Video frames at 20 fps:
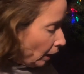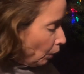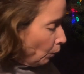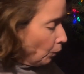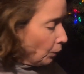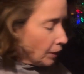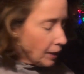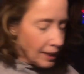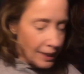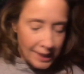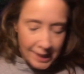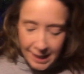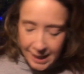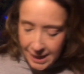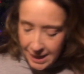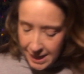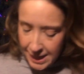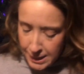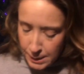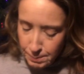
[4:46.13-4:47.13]
we're going to
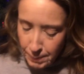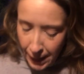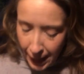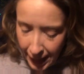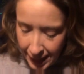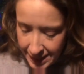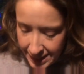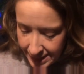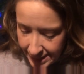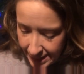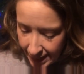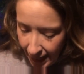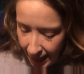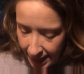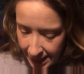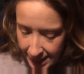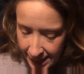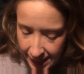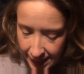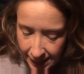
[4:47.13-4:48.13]
get this party
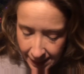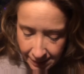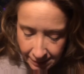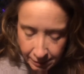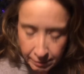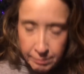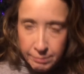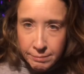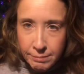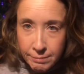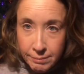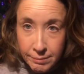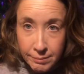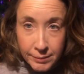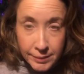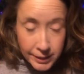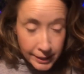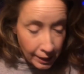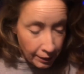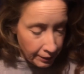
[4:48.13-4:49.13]
started.
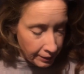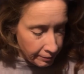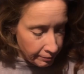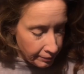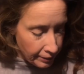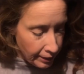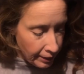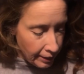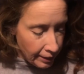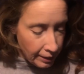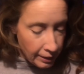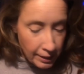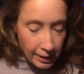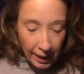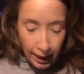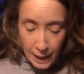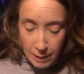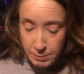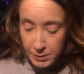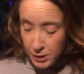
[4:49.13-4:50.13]
Sorry,
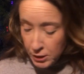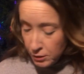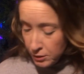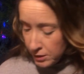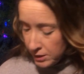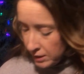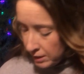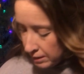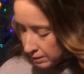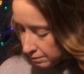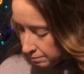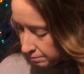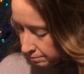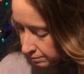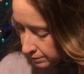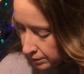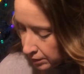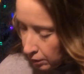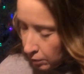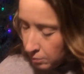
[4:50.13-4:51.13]
I'm still sick.
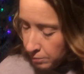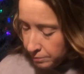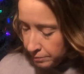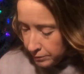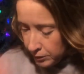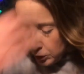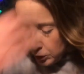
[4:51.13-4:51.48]
So